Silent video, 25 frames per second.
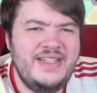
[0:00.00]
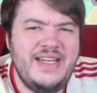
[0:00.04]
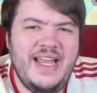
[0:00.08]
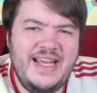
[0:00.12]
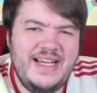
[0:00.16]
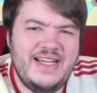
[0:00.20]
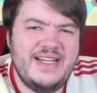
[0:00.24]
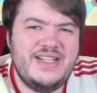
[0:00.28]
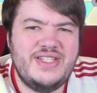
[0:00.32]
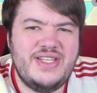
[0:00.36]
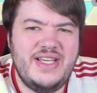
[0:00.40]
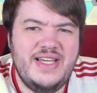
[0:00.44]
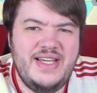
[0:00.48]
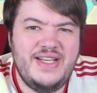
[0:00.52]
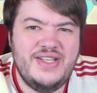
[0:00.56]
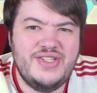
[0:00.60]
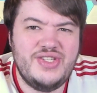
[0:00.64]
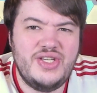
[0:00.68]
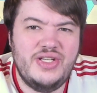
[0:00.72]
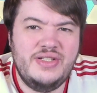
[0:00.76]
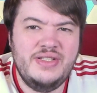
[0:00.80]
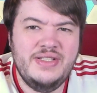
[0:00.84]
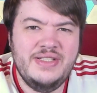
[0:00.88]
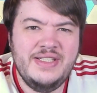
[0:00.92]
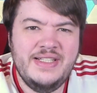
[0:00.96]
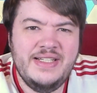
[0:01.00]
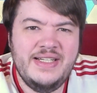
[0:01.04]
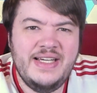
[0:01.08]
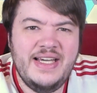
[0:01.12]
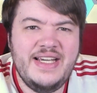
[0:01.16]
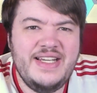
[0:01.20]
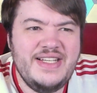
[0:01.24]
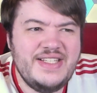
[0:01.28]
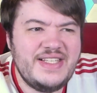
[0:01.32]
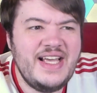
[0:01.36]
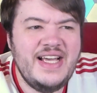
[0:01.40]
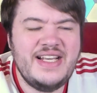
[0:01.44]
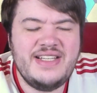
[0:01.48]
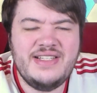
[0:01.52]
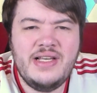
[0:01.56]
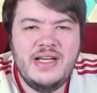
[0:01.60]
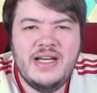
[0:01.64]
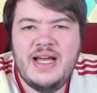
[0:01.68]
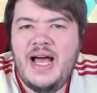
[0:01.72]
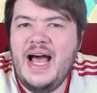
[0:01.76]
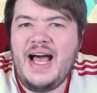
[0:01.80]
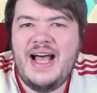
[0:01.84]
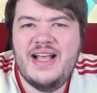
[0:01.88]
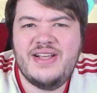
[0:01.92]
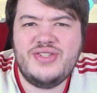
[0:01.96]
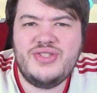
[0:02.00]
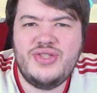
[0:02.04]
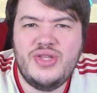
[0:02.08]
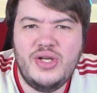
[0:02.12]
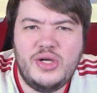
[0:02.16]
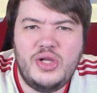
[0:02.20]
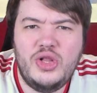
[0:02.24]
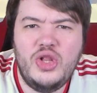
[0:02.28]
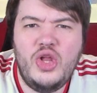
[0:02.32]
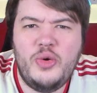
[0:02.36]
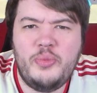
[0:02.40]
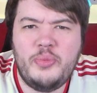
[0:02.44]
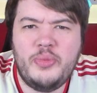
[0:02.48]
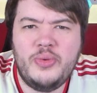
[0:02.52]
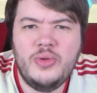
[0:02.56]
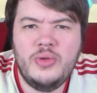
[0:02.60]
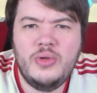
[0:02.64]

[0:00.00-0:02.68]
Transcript: next season. He says, ask the club.